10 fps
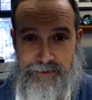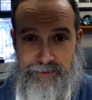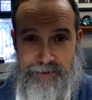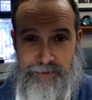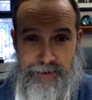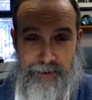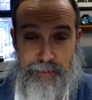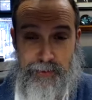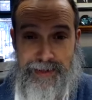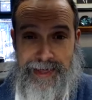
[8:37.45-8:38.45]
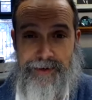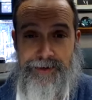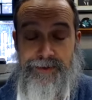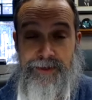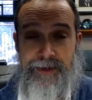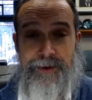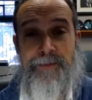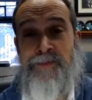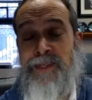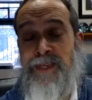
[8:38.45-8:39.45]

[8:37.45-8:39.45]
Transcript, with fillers: there's uh, the polarity there